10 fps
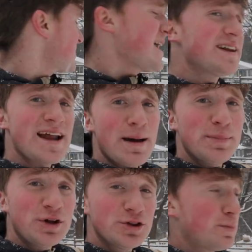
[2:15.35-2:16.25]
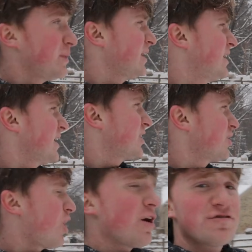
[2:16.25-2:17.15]
I did not build the big
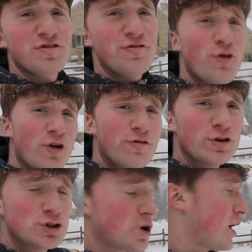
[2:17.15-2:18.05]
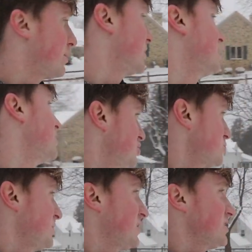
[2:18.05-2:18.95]
kicker off the four foot drop in
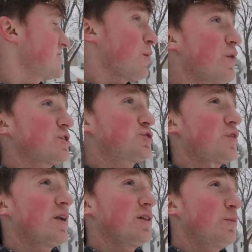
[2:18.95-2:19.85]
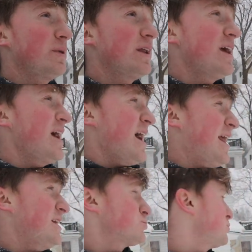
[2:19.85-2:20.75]
just because I want to shred a little bit
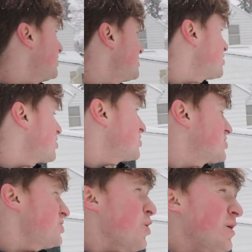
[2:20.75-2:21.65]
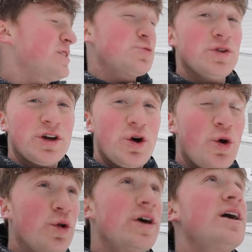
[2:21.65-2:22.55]
and it's really starting to snow and it's really
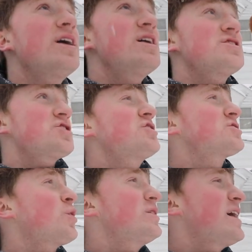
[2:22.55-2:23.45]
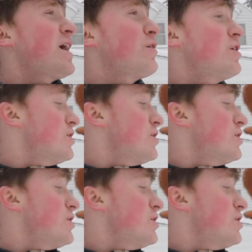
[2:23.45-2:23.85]
cold. Sun is going down.